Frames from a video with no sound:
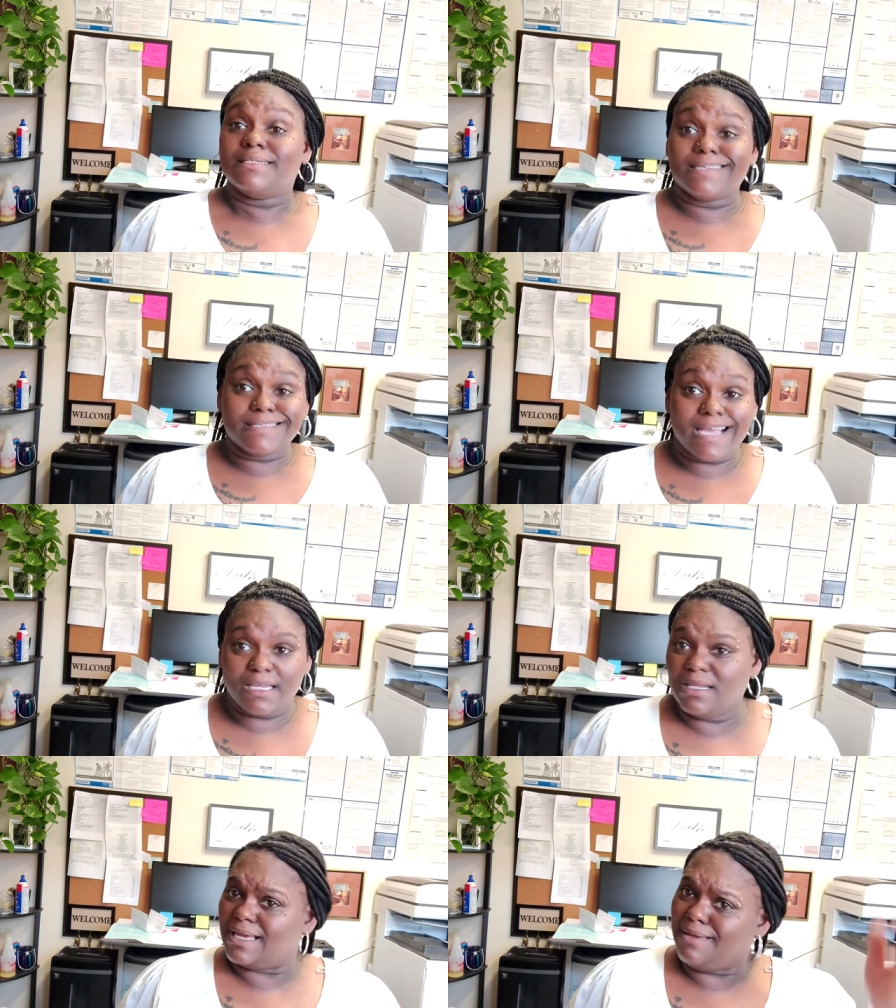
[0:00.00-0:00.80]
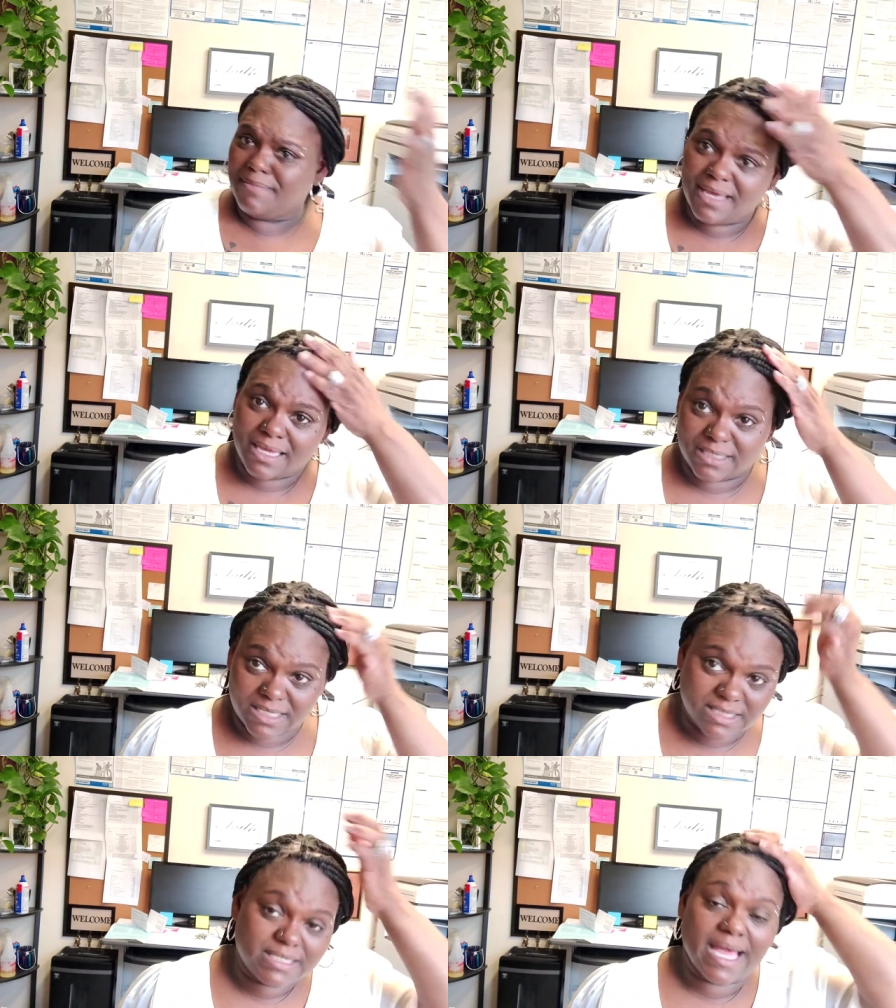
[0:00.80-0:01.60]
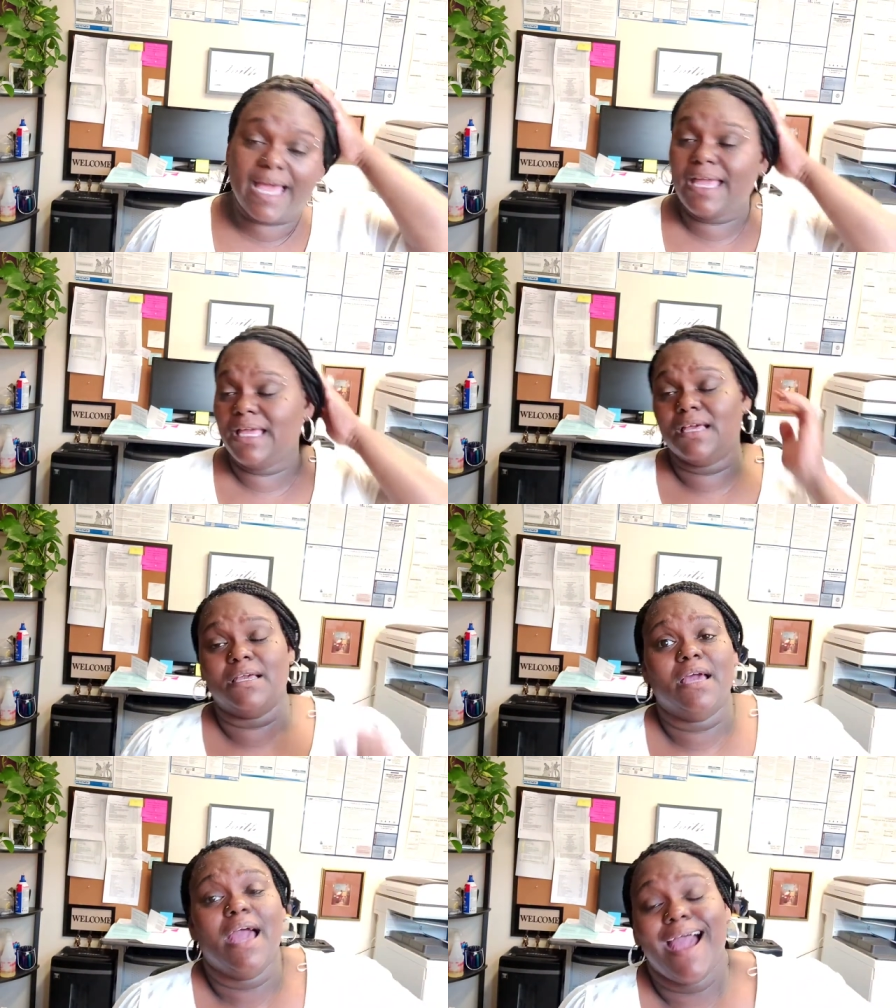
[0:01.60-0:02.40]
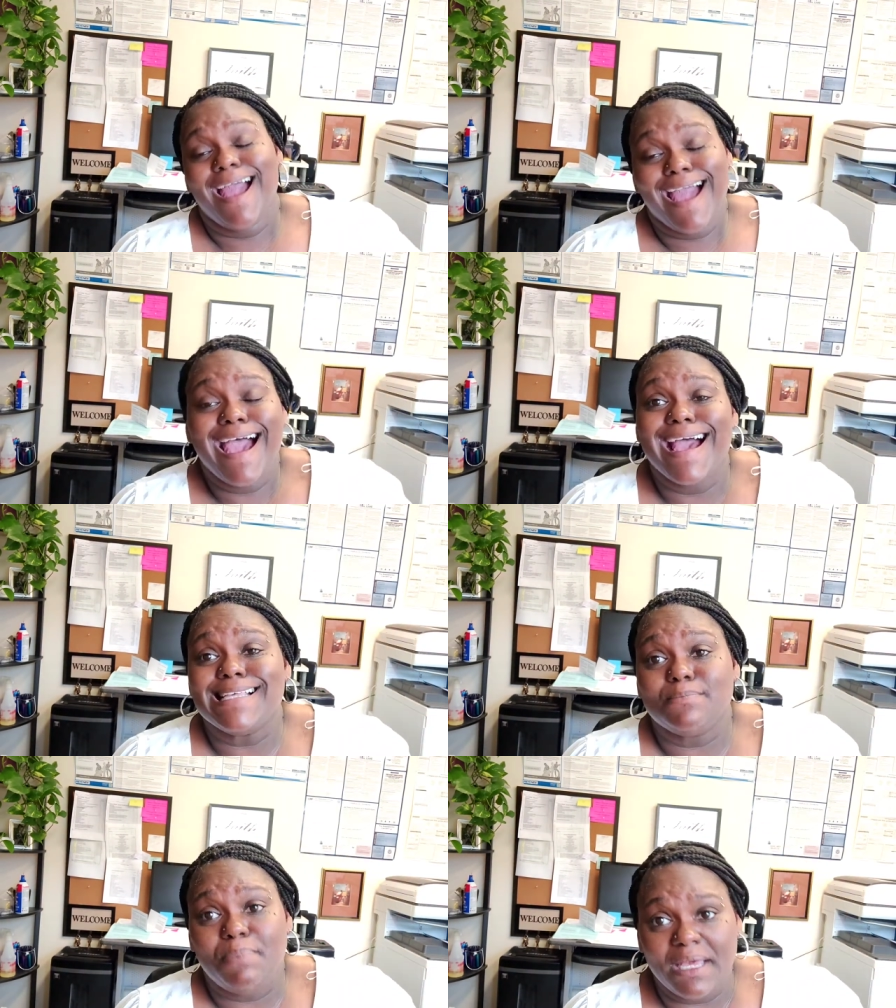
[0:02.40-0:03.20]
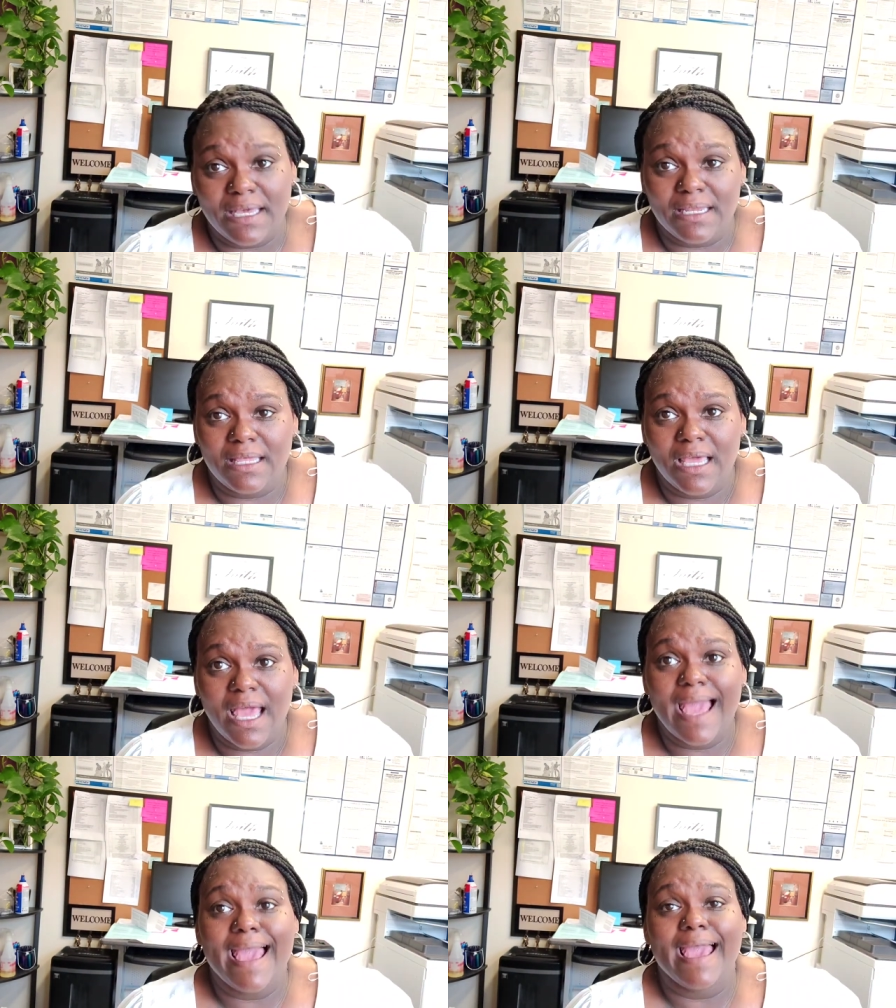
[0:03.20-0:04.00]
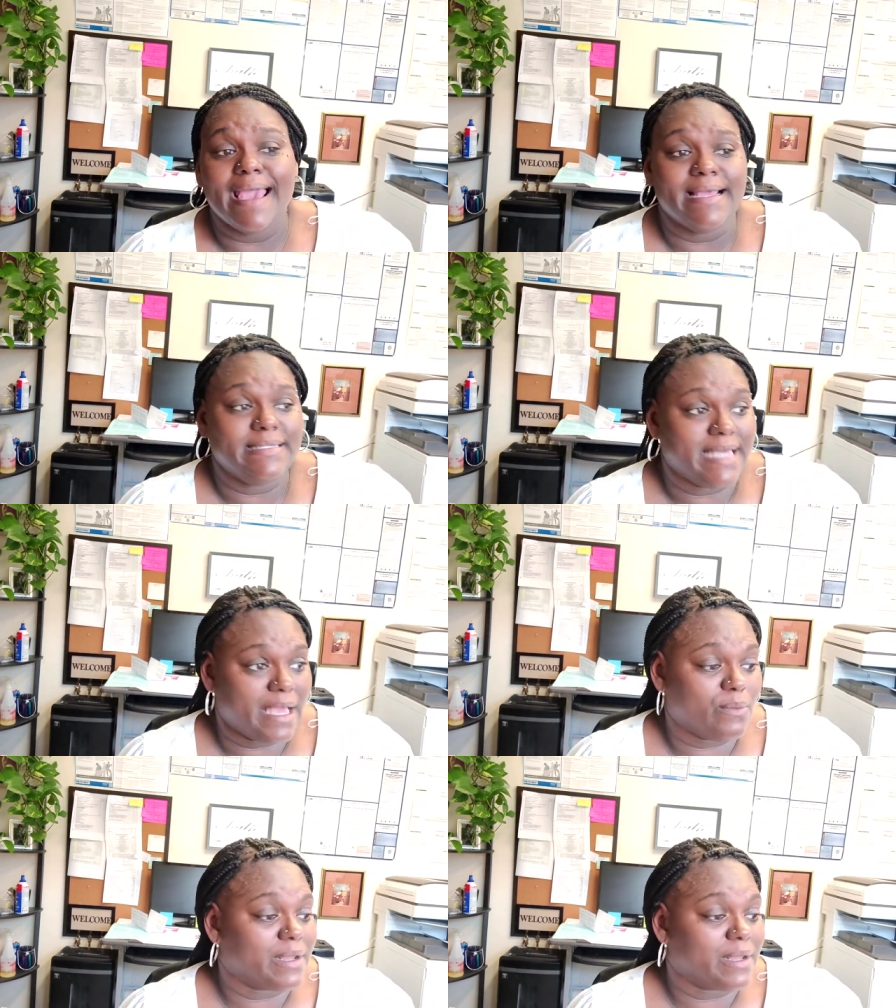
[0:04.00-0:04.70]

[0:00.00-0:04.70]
Today, look at me. Today has been a day.